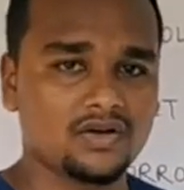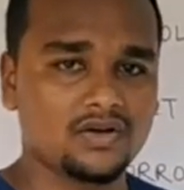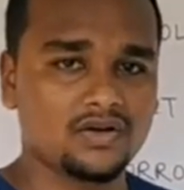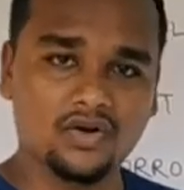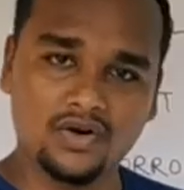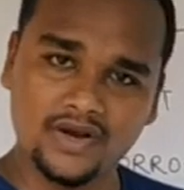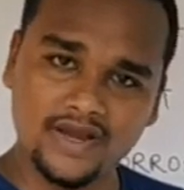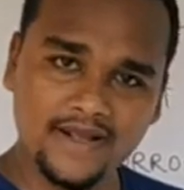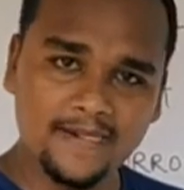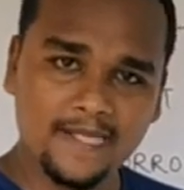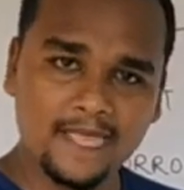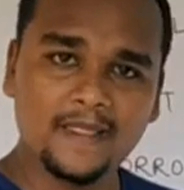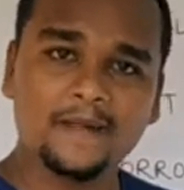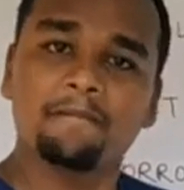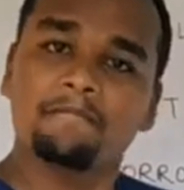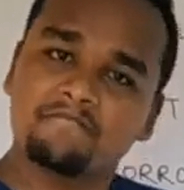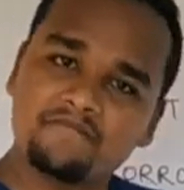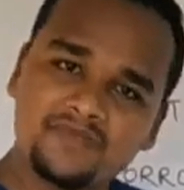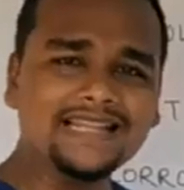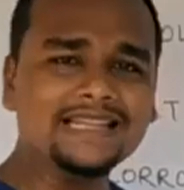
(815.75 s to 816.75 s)
okay,
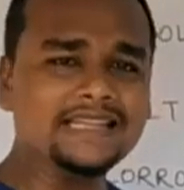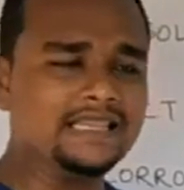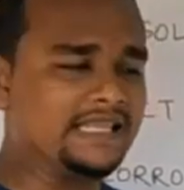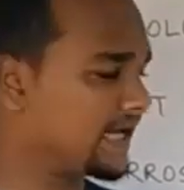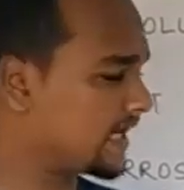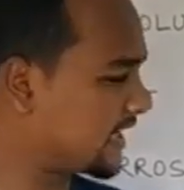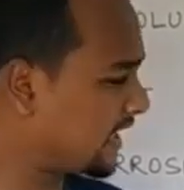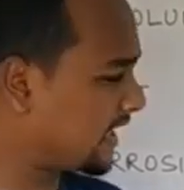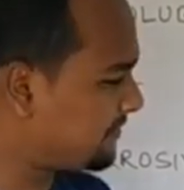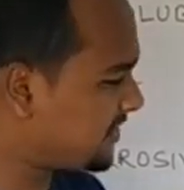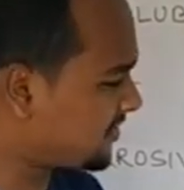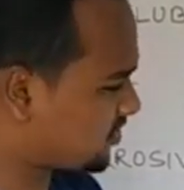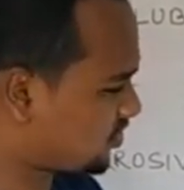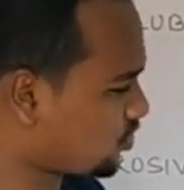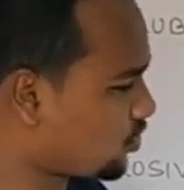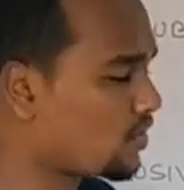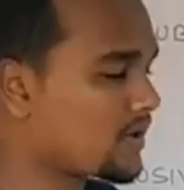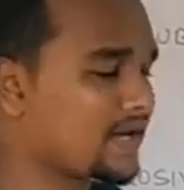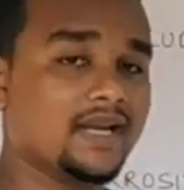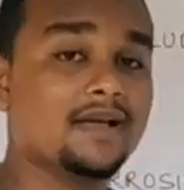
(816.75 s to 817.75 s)
then they can be
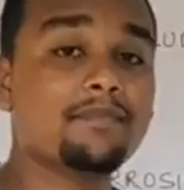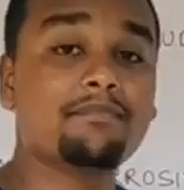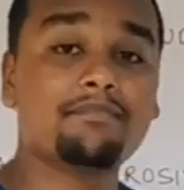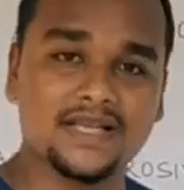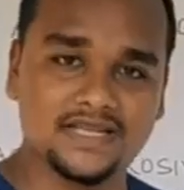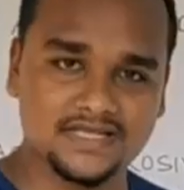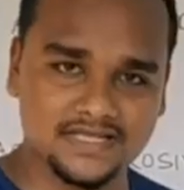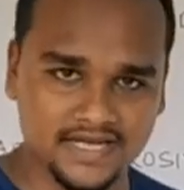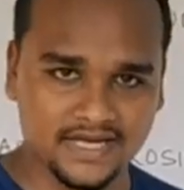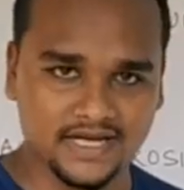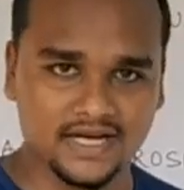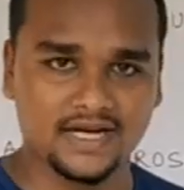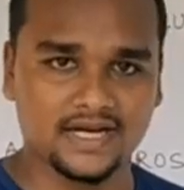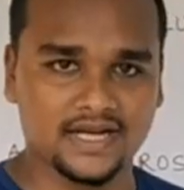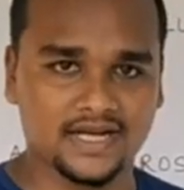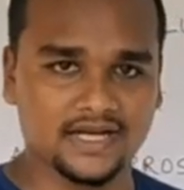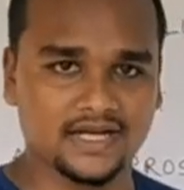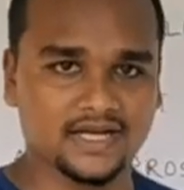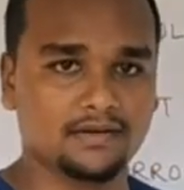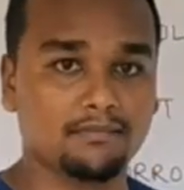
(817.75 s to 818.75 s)
stored in a plastic
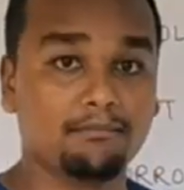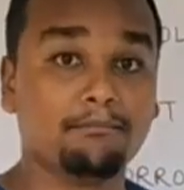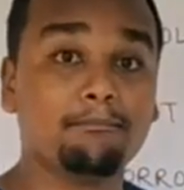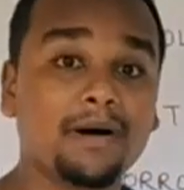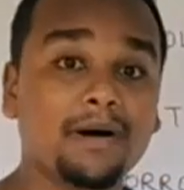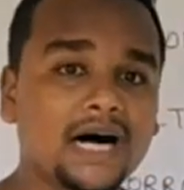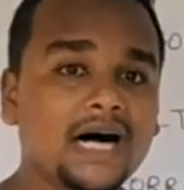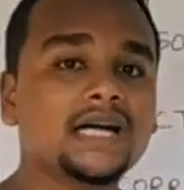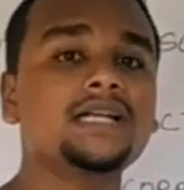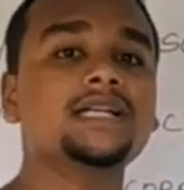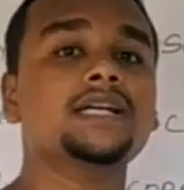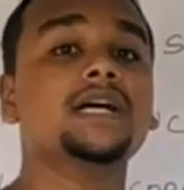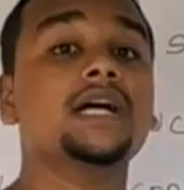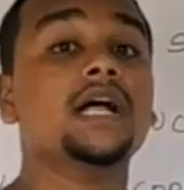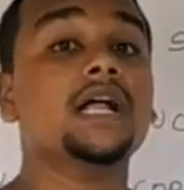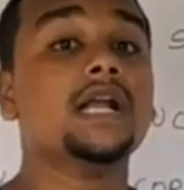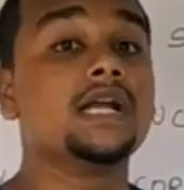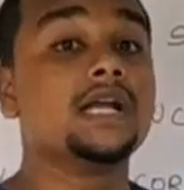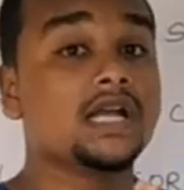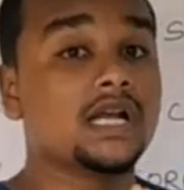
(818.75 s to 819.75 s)
container. But
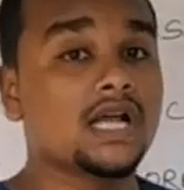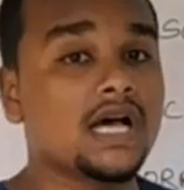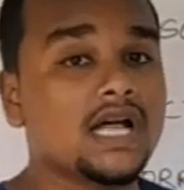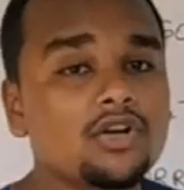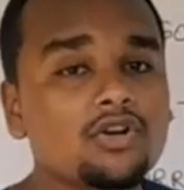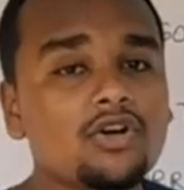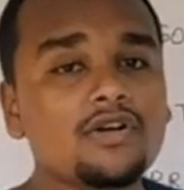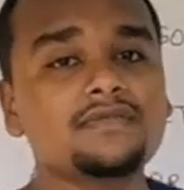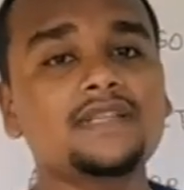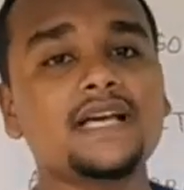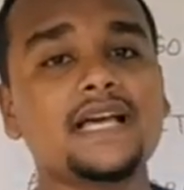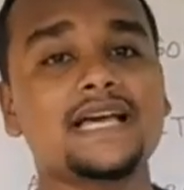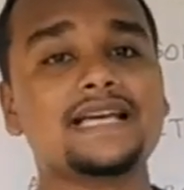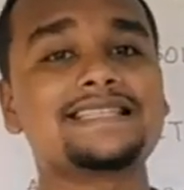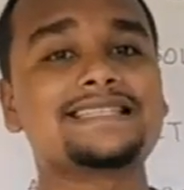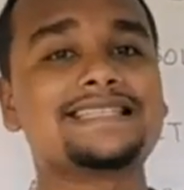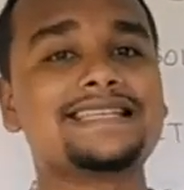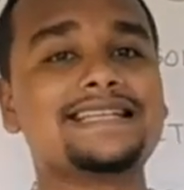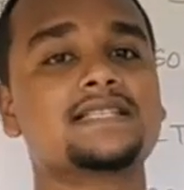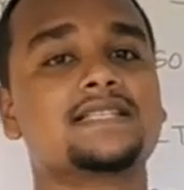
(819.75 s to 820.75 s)
none of the
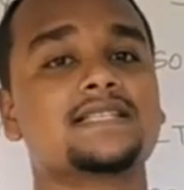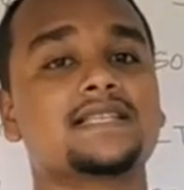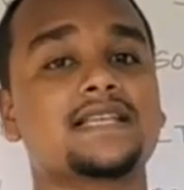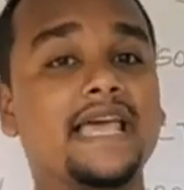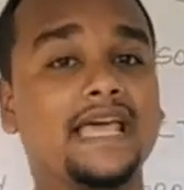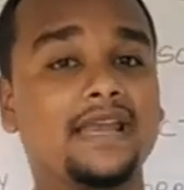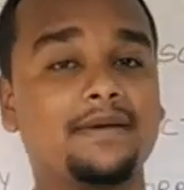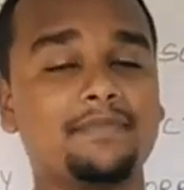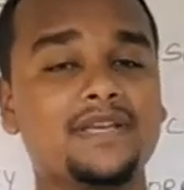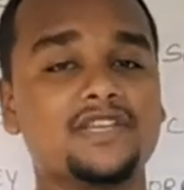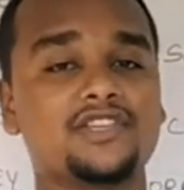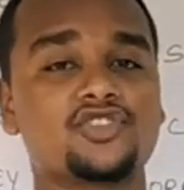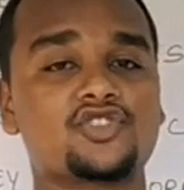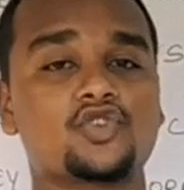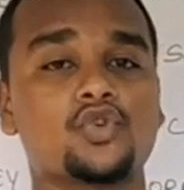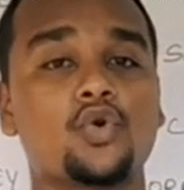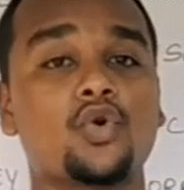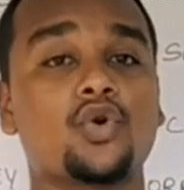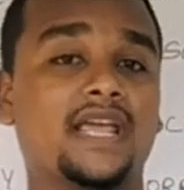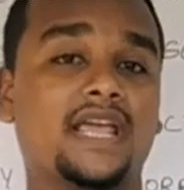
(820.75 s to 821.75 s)
acids can be
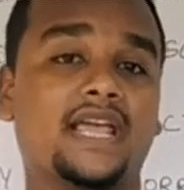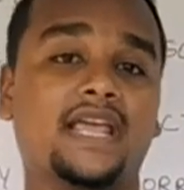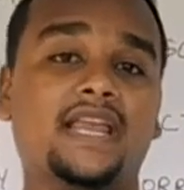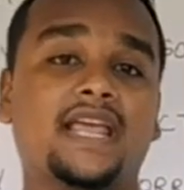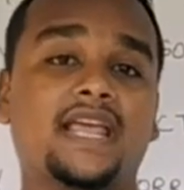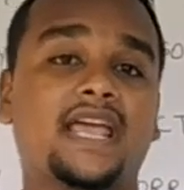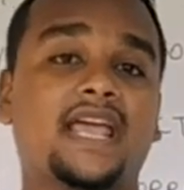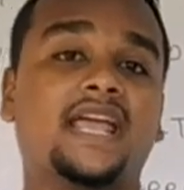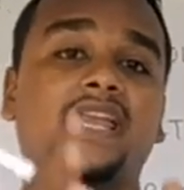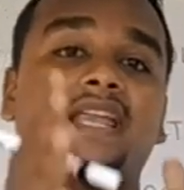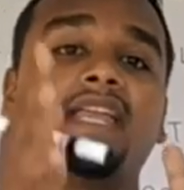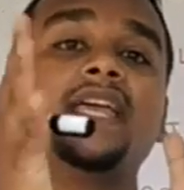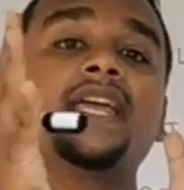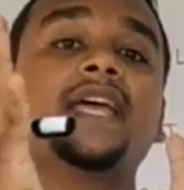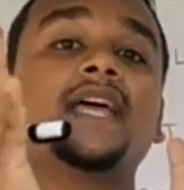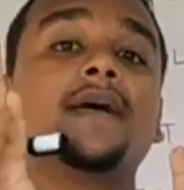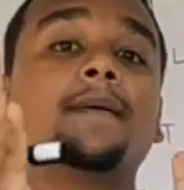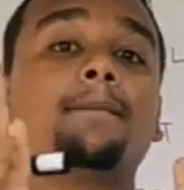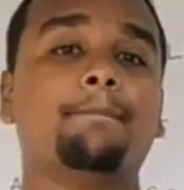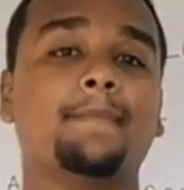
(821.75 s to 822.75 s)
stored in any
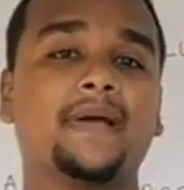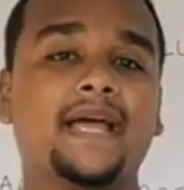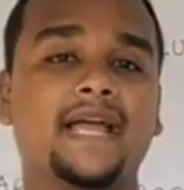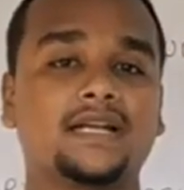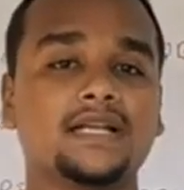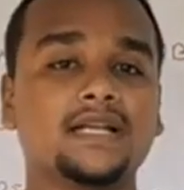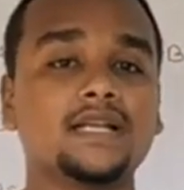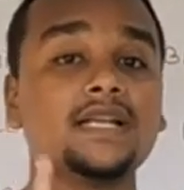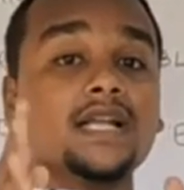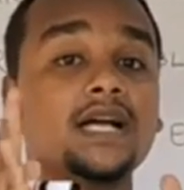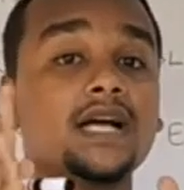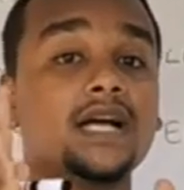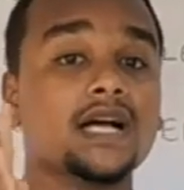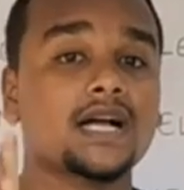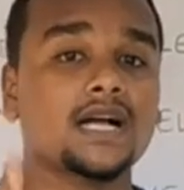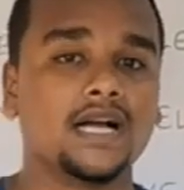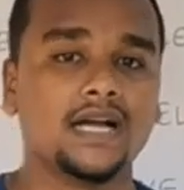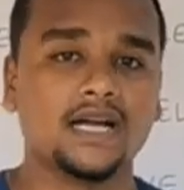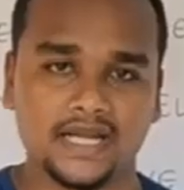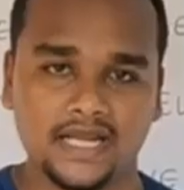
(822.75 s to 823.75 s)
metal
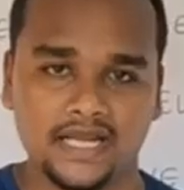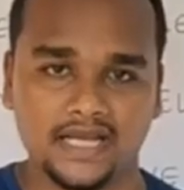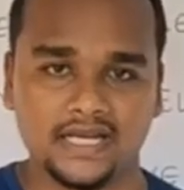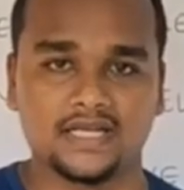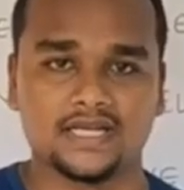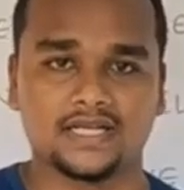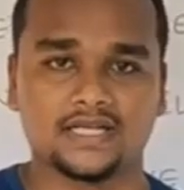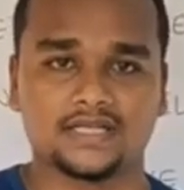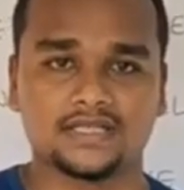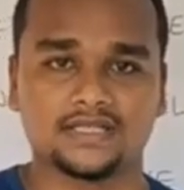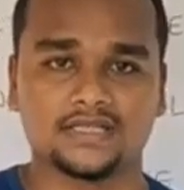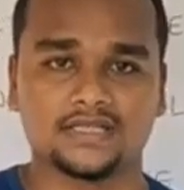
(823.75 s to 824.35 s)
container.